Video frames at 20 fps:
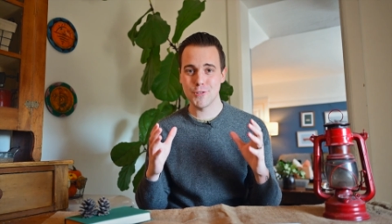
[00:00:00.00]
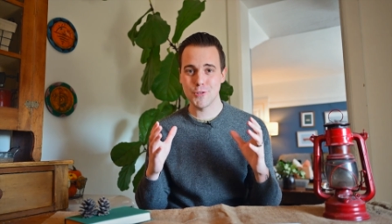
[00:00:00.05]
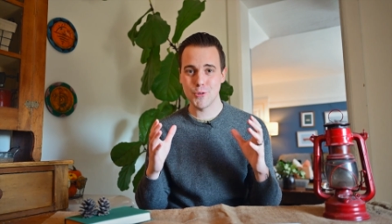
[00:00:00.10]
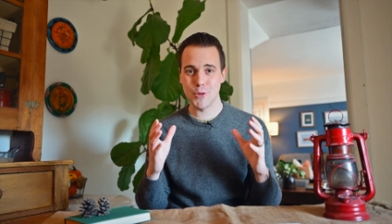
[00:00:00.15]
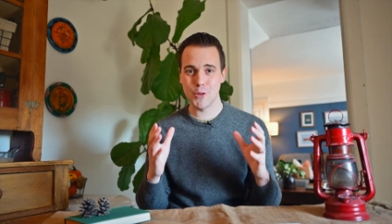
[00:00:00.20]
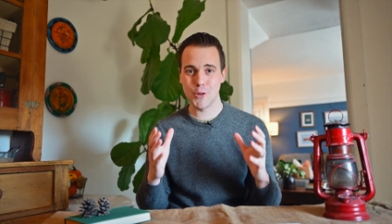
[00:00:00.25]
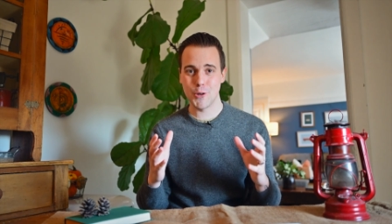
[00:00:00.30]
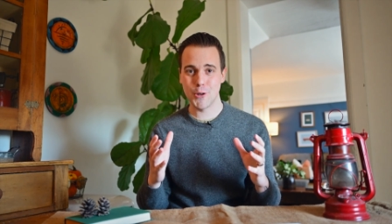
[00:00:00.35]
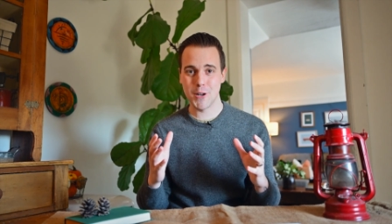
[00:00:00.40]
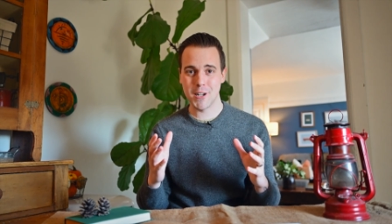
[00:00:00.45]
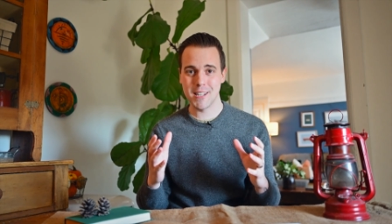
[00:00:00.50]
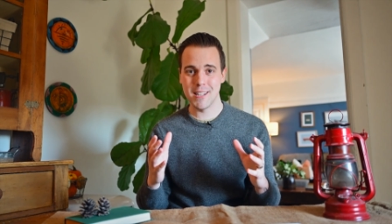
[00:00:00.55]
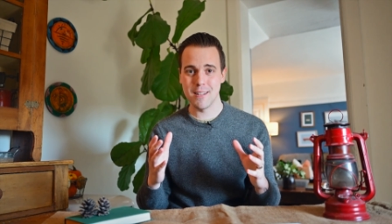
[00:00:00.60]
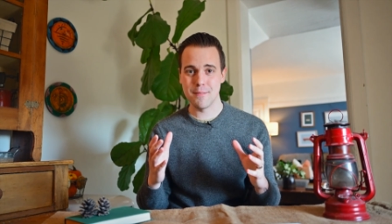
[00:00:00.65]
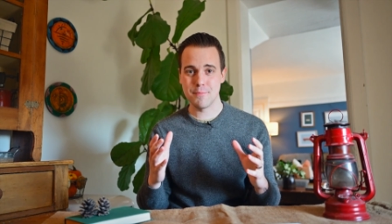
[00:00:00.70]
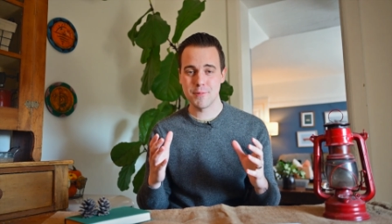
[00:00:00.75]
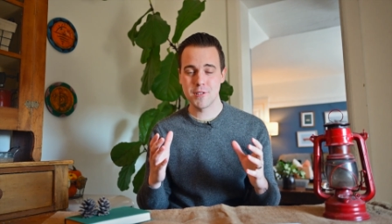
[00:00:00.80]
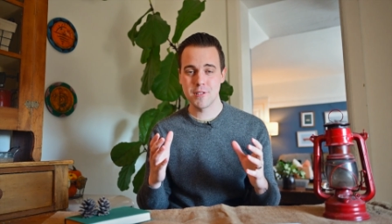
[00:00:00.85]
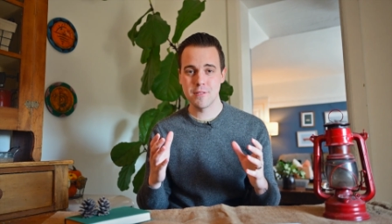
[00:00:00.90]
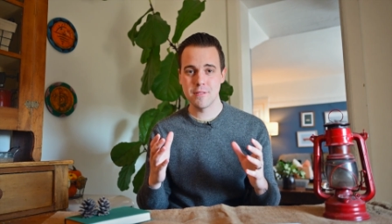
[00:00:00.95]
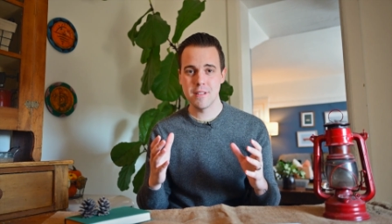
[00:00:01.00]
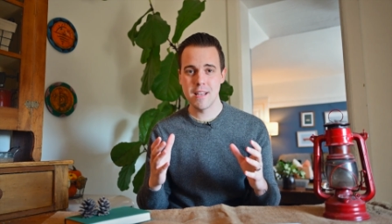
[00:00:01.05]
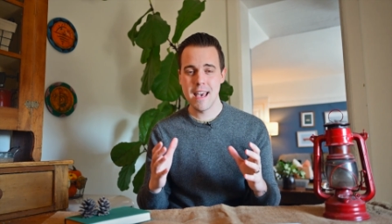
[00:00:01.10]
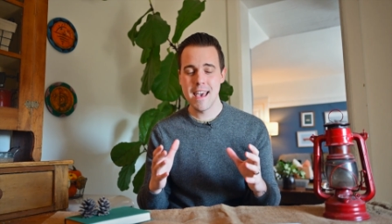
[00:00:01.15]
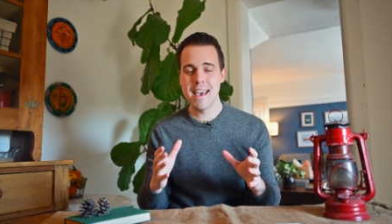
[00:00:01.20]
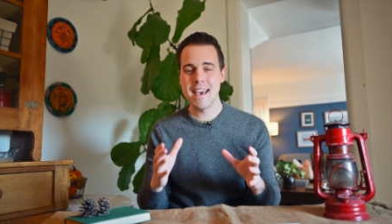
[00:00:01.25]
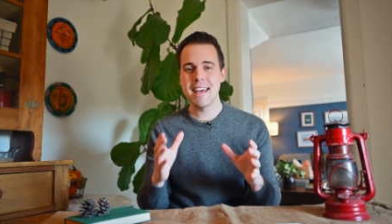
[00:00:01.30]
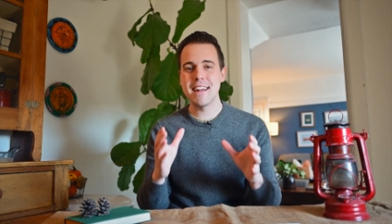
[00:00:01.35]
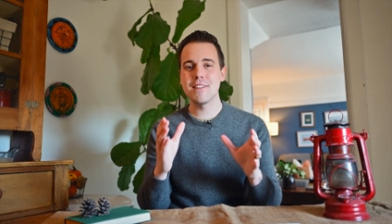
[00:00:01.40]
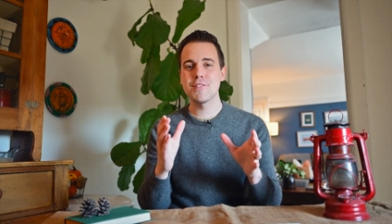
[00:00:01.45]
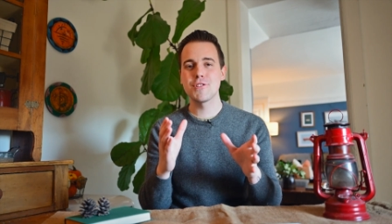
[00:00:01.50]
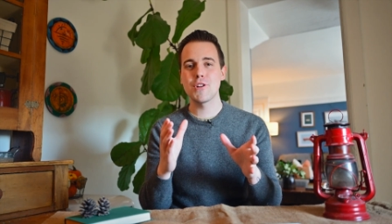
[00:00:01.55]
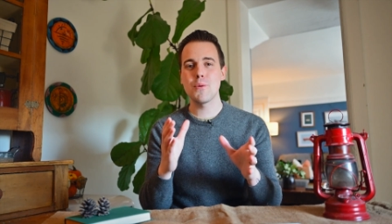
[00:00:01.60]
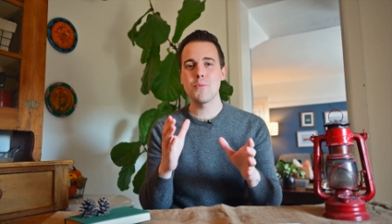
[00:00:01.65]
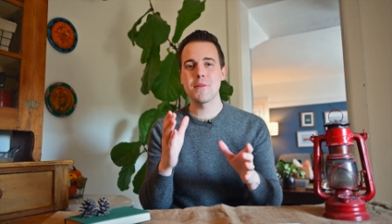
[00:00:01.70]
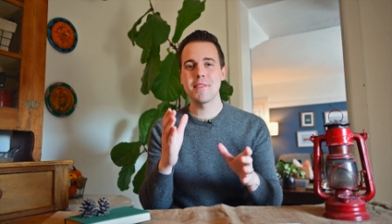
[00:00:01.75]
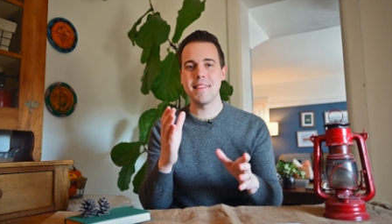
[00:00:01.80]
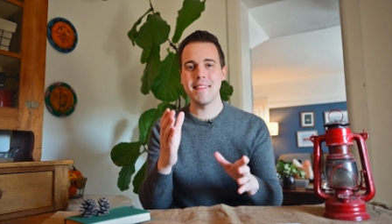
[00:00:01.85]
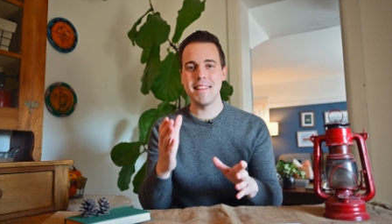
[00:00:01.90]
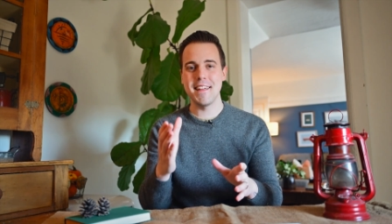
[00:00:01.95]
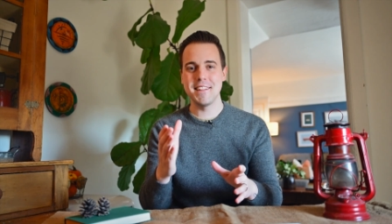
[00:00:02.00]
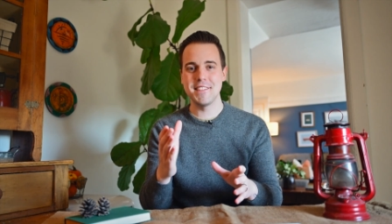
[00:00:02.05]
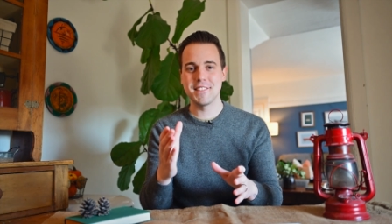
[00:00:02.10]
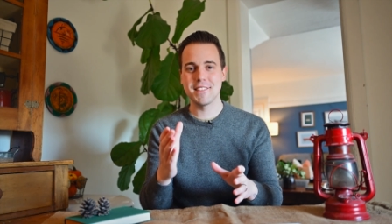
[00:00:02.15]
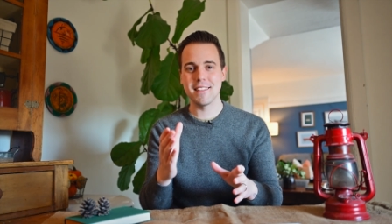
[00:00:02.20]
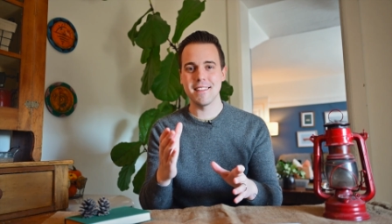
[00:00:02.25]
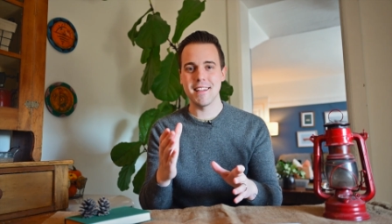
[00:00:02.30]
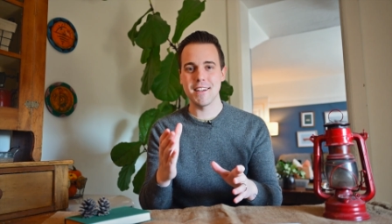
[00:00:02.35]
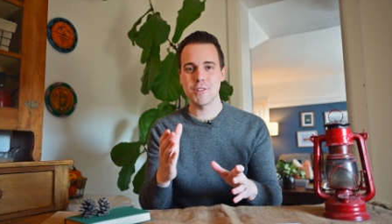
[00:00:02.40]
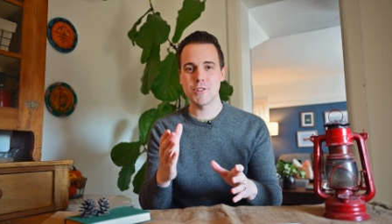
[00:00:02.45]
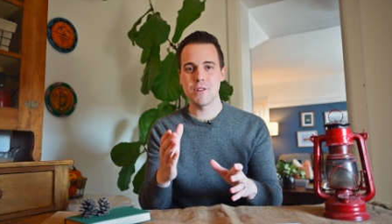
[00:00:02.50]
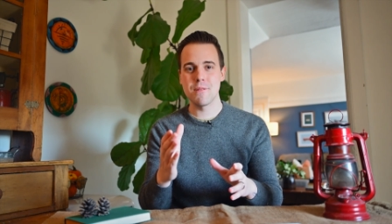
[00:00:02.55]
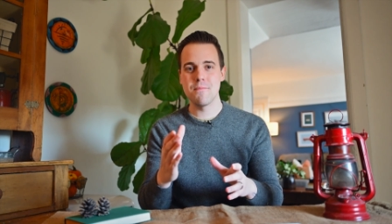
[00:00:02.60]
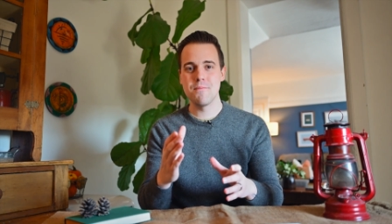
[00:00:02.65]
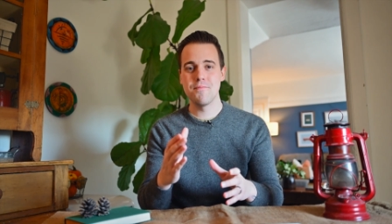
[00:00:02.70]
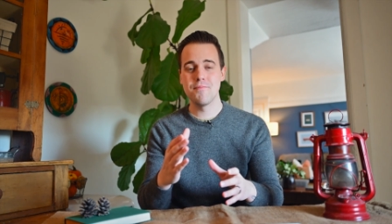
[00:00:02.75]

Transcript: solar eclipse. And I'll start with lens selection.